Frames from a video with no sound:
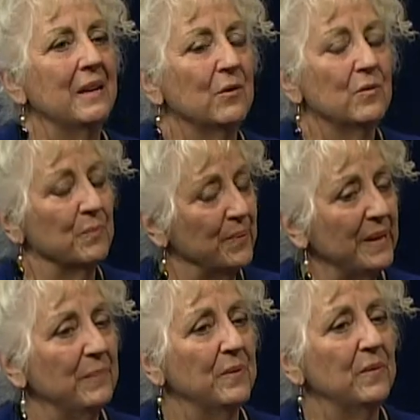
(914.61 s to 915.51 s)
there were
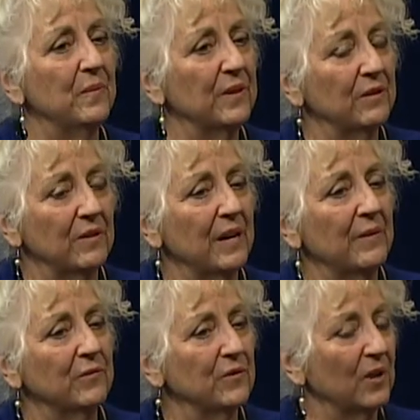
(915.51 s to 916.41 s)
people, their
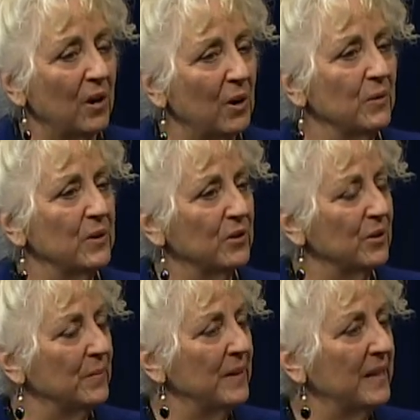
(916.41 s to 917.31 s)
life was always
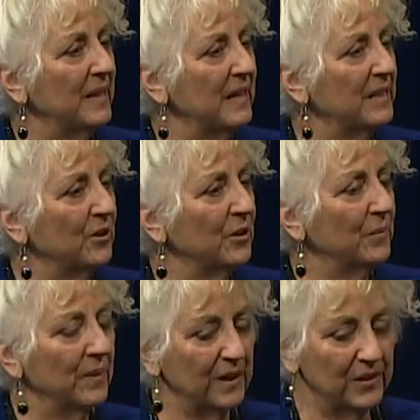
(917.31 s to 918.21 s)
going to be in that dark
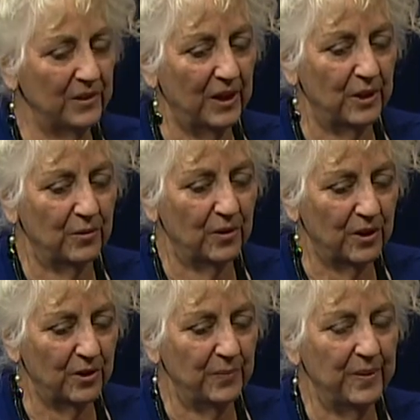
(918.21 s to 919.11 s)
place, and there were
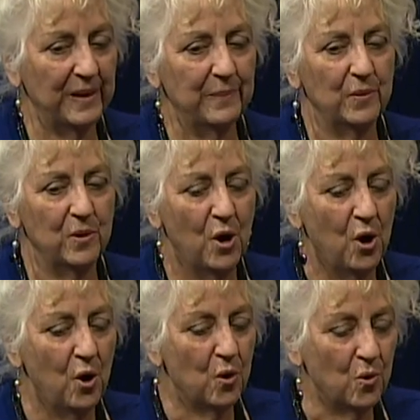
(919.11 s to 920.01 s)
other people
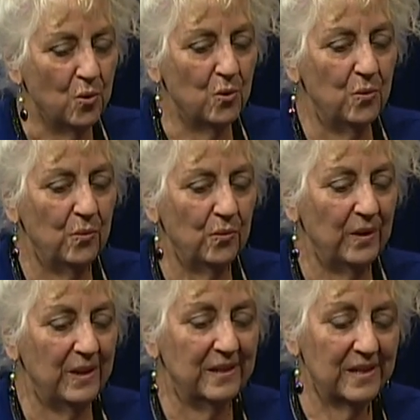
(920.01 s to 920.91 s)
who,
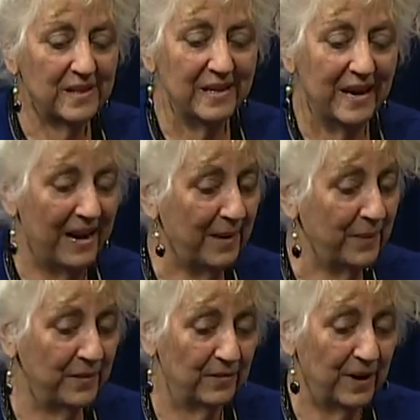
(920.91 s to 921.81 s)
it doesn't
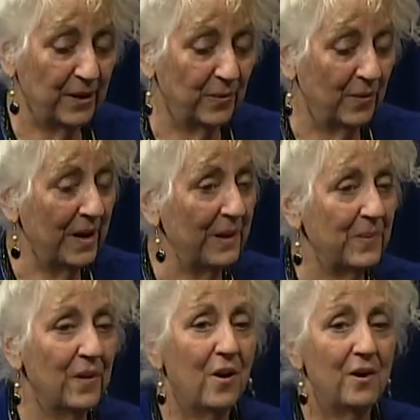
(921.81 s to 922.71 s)
happen right away,
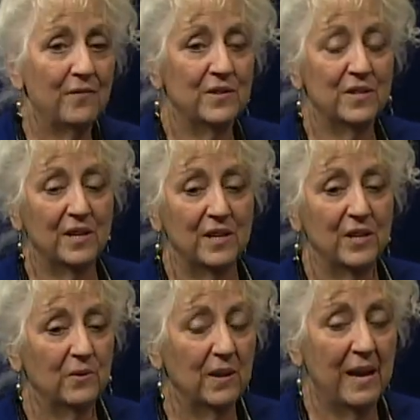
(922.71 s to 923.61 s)
but all of a sudden
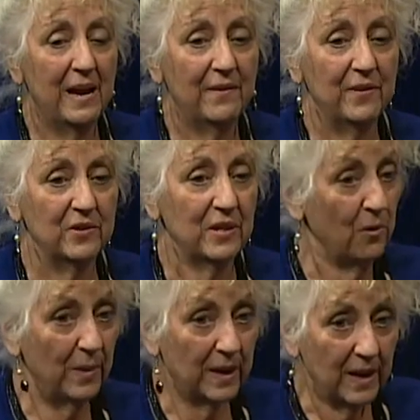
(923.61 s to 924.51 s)
you laugh and you say,
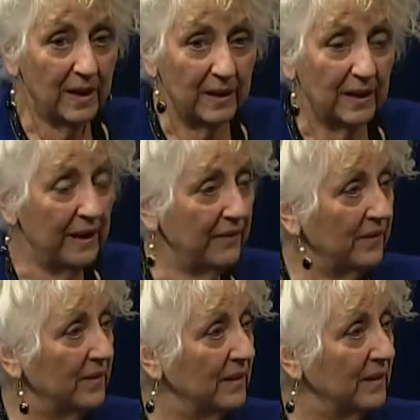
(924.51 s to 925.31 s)
oh my God, I laughed.